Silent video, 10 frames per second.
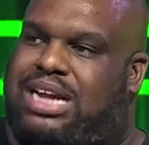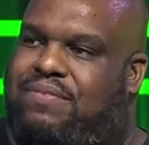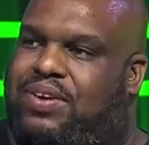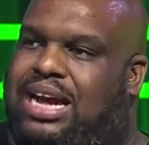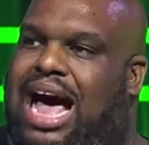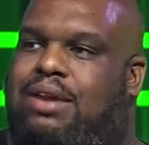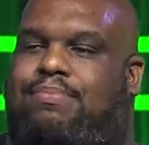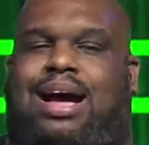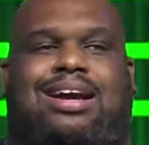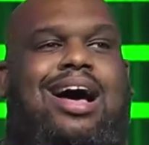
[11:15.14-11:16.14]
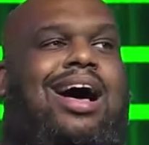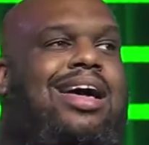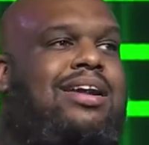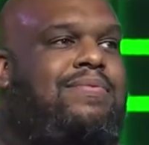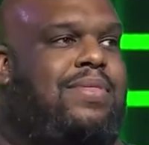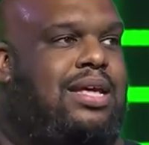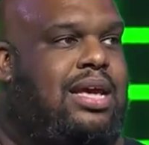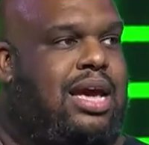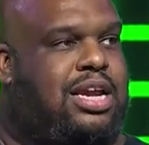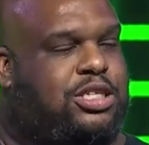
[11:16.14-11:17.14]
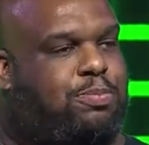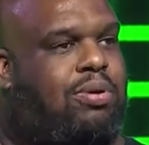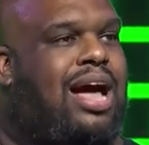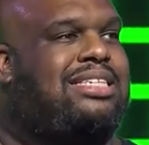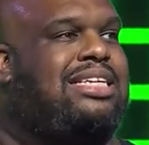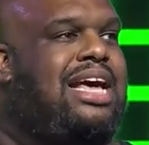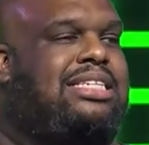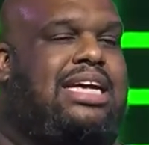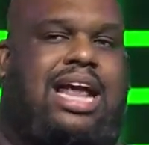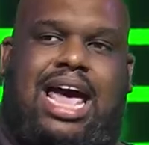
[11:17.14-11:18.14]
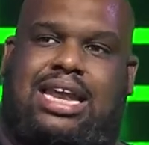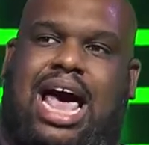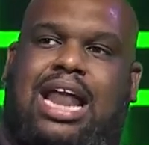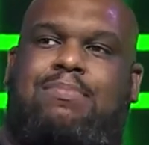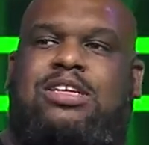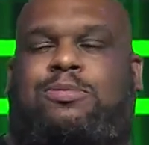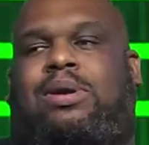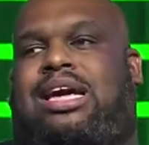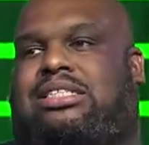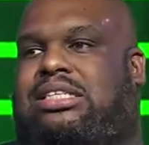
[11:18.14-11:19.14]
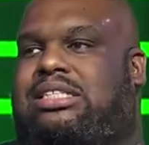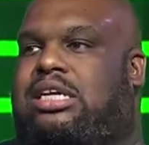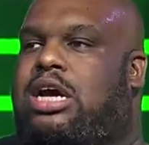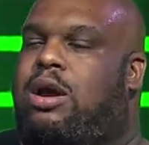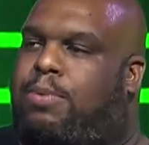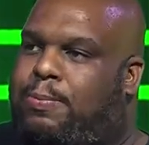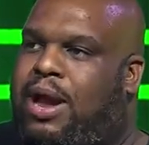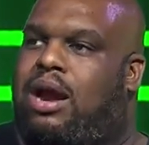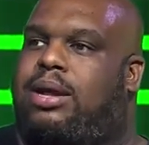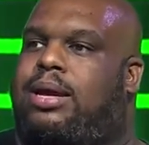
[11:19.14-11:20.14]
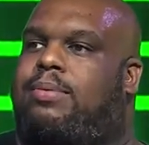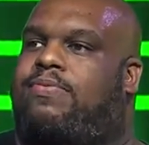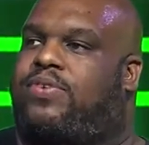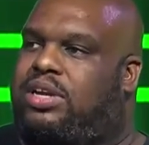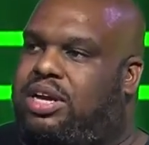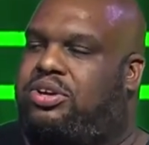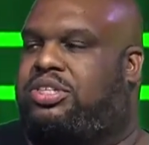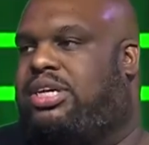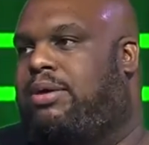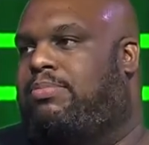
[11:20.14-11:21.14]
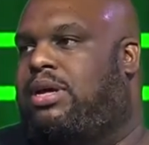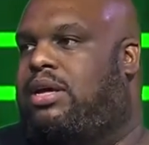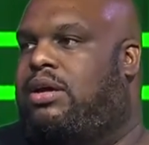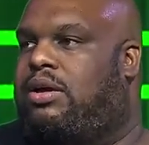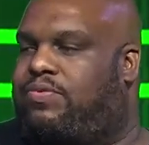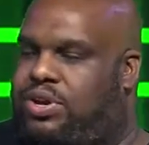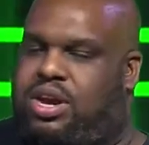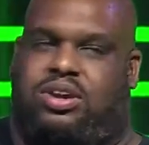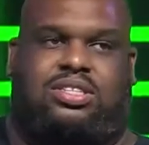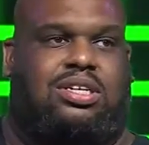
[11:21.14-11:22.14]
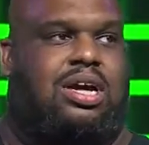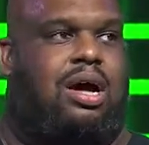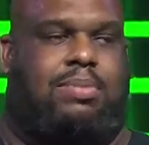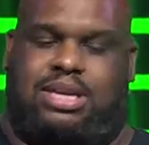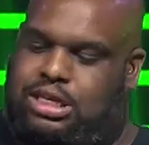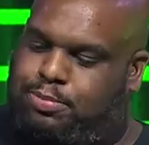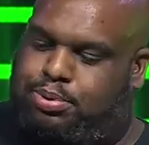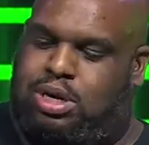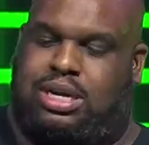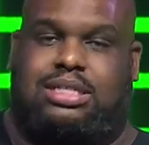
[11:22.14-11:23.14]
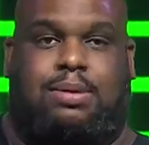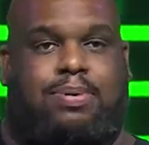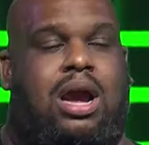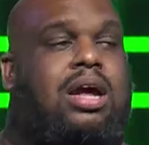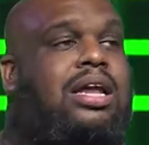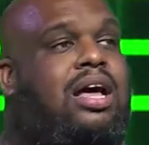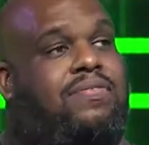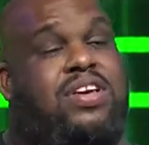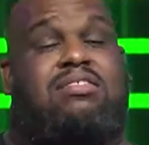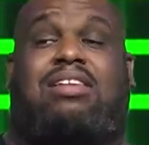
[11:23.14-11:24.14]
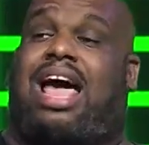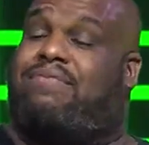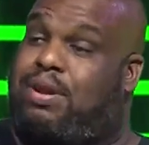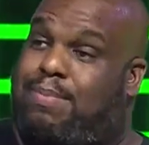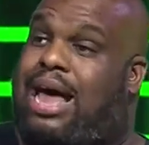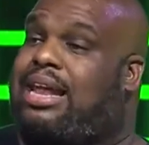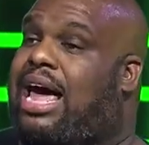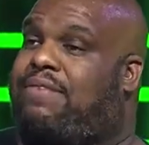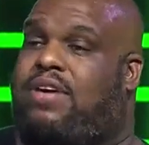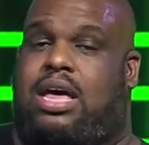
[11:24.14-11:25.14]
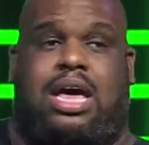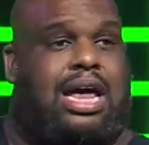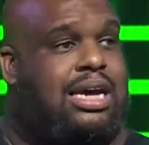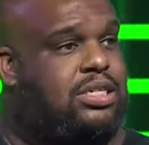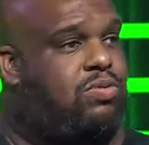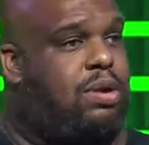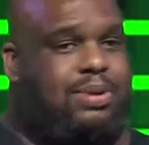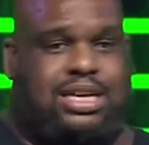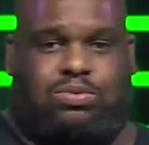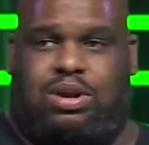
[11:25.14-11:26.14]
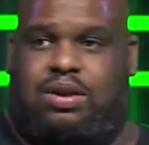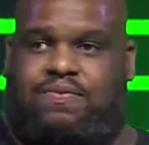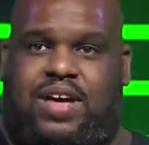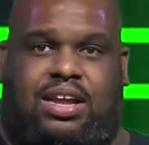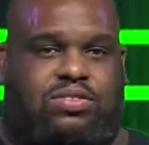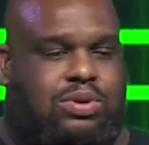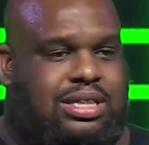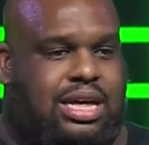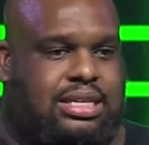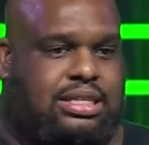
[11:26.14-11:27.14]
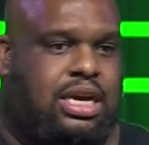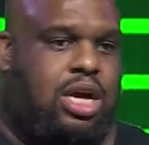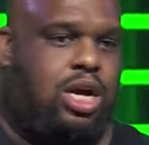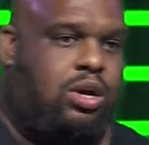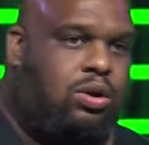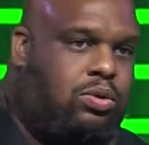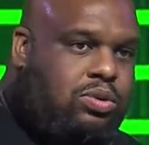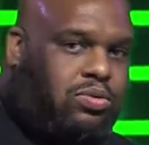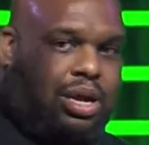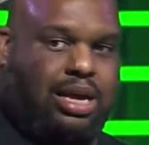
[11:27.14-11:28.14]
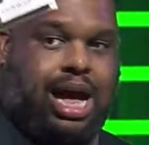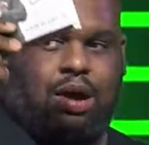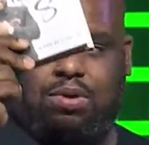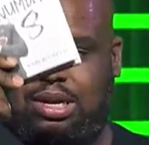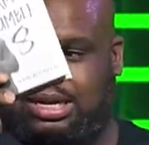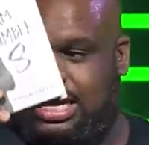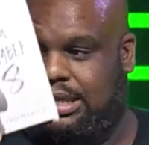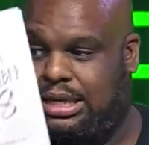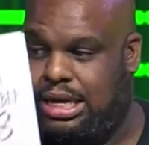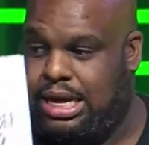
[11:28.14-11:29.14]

not forgotten by God. And his process in anonymous places prepared him for leadership for years to come. And this book is a parallel of his life and my life. And I just want to bless one of the fellas with this. Which one of y'all want this?